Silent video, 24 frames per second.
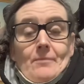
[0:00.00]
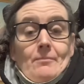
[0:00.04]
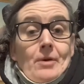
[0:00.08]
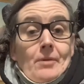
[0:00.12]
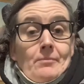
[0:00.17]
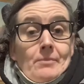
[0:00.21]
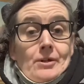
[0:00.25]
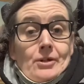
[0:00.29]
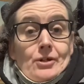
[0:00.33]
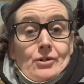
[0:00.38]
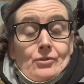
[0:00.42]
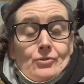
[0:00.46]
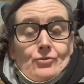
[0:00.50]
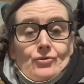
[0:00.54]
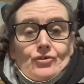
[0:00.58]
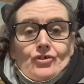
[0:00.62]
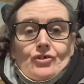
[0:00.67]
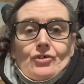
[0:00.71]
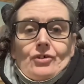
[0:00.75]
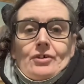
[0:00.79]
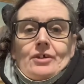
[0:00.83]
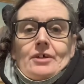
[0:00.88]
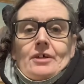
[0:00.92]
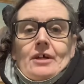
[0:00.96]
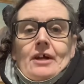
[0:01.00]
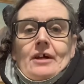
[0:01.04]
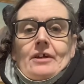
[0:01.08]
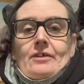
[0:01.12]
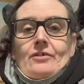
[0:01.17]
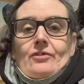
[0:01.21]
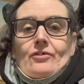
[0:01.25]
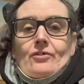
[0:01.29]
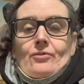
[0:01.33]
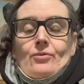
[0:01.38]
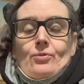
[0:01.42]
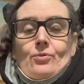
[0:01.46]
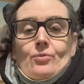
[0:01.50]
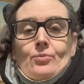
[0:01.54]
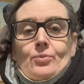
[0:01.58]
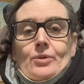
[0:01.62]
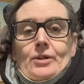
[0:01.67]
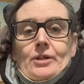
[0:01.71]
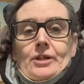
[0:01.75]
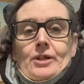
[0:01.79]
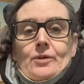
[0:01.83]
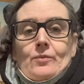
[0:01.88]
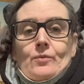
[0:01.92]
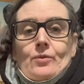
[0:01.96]
my medical journey, and it's called
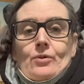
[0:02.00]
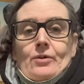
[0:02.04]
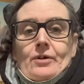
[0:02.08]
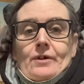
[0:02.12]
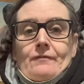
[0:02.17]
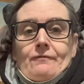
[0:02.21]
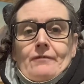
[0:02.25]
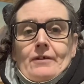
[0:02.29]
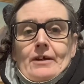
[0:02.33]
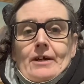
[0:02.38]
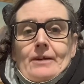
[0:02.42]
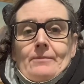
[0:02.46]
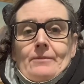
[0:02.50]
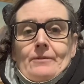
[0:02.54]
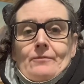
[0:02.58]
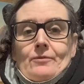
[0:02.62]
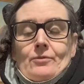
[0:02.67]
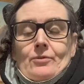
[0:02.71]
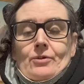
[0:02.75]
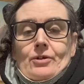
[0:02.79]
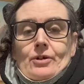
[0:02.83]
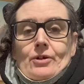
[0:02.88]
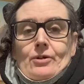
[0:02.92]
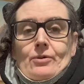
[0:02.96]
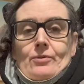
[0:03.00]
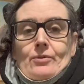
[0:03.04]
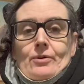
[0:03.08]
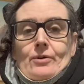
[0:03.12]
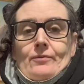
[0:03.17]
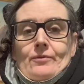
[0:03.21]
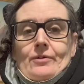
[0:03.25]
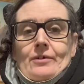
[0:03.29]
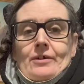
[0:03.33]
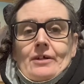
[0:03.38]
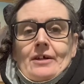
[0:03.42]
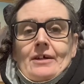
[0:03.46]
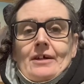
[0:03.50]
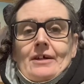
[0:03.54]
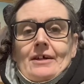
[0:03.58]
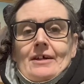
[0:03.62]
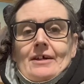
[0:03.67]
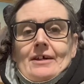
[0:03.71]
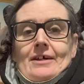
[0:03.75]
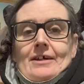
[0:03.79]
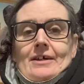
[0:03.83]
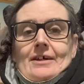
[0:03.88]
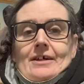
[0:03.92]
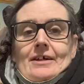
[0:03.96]
Wheeling Warrior Fam, if you want to go over
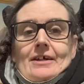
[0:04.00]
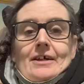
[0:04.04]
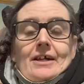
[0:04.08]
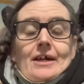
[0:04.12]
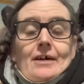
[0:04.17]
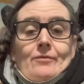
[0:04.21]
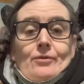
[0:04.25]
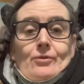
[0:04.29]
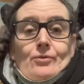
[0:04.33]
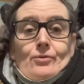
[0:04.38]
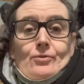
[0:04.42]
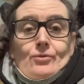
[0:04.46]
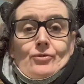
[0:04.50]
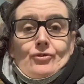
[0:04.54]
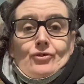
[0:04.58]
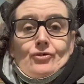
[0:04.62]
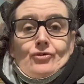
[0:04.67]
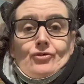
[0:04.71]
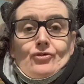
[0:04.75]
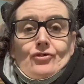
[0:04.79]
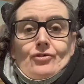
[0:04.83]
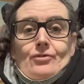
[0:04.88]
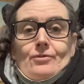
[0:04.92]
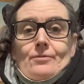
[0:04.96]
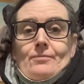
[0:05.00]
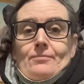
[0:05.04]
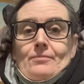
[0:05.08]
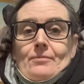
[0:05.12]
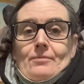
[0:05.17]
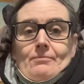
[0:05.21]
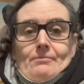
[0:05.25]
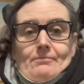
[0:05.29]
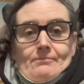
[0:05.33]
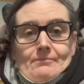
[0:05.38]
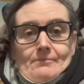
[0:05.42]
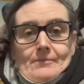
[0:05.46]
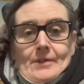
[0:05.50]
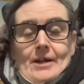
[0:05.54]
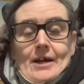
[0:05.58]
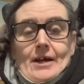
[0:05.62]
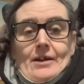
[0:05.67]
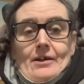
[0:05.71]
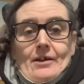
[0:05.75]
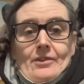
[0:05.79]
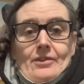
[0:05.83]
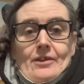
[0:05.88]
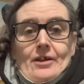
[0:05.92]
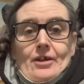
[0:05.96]
and have a look on YouTube.
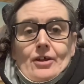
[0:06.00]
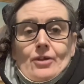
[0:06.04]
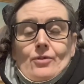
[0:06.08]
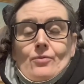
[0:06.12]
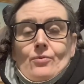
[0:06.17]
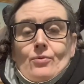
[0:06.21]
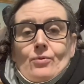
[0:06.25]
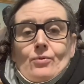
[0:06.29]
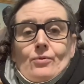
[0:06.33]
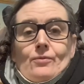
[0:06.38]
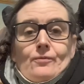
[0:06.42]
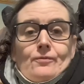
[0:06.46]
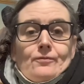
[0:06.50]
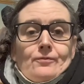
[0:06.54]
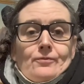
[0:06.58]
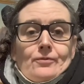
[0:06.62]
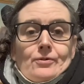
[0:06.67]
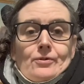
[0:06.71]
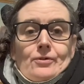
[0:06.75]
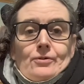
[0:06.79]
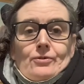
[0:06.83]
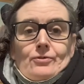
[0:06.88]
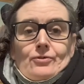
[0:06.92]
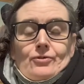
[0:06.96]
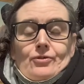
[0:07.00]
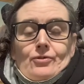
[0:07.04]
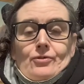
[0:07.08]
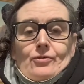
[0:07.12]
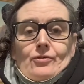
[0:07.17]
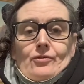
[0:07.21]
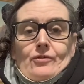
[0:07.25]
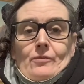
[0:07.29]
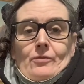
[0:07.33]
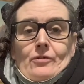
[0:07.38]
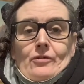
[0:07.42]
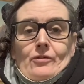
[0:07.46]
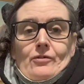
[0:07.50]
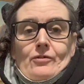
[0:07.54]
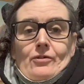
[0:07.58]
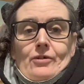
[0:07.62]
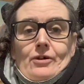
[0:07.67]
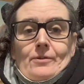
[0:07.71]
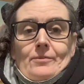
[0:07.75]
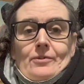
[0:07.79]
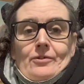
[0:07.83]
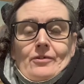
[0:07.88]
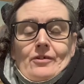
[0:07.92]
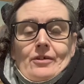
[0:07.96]
And I thank you all to the
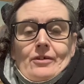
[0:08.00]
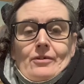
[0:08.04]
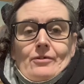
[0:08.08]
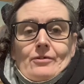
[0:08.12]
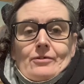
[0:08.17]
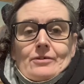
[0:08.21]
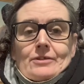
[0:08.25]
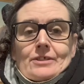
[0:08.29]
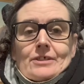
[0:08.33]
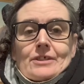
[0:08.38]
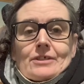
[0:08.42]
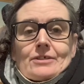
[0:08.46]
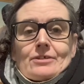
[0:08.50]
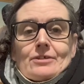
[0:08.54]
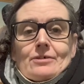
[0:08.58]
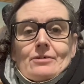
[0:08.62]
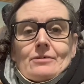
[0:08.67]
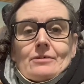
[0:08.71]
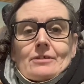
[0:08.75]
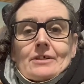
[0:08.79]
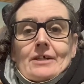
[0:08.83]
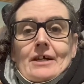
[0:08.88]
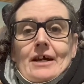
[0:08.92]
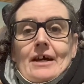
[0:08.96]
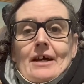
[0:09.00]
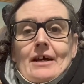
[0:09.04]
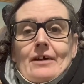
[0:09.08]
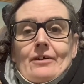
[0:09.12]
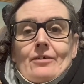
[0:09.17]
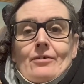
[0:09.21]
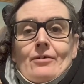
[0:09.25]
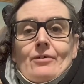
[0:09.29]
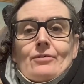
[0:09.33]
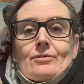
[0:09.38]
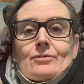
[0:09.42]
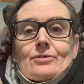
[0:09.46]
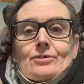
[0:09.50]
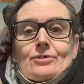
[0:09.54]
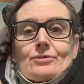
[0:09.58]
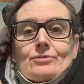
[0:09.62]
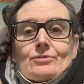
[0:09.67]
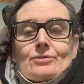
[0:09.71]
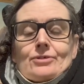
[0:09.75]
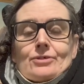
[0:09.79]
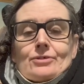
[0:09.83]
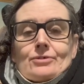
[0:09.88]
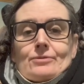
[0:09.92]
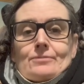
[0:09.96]
subscribers here on TikTok and on
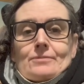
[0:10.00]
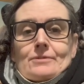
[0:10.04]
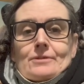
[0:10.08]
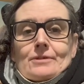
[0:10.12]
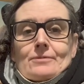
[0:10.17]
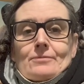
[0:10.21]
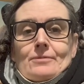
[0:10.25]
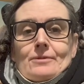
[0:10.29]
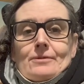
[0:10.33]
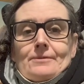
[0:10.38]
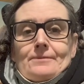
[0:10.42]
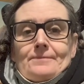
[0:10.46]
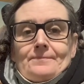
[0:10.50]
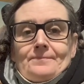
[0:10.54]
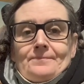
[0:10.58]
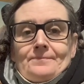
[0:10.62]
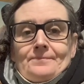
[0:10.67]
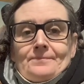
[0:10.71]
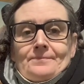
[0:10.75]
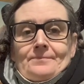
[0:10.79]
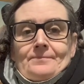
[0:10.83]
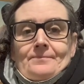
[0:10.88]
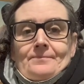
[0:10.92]
YouTube as well.